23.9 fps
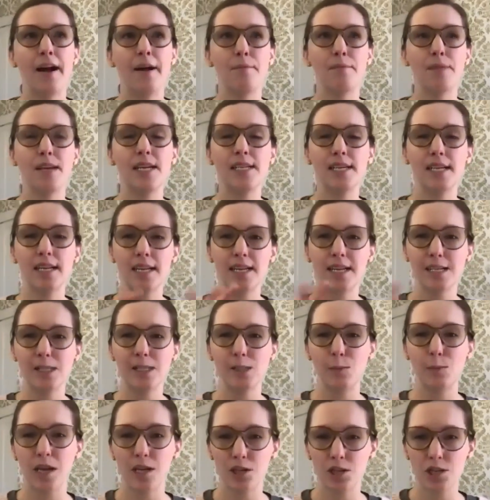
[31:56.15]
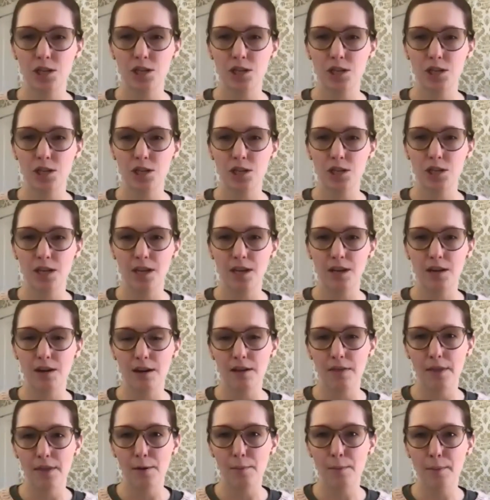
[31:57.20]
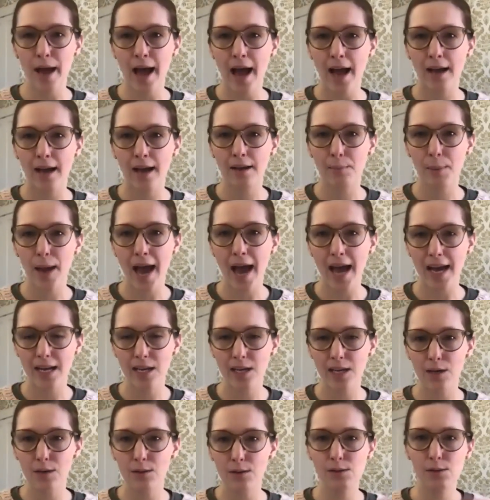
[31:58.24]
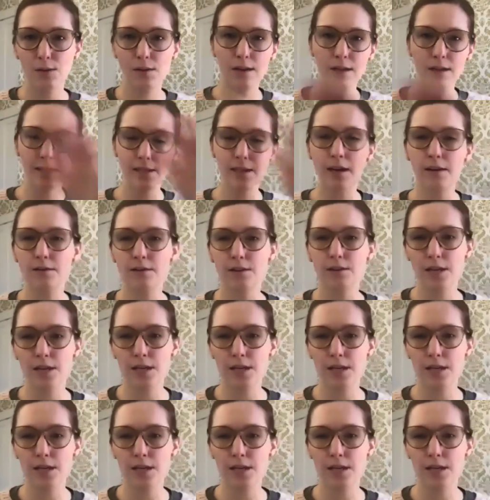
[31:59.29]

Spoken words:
They did an expansion on their back patio so that it's covered,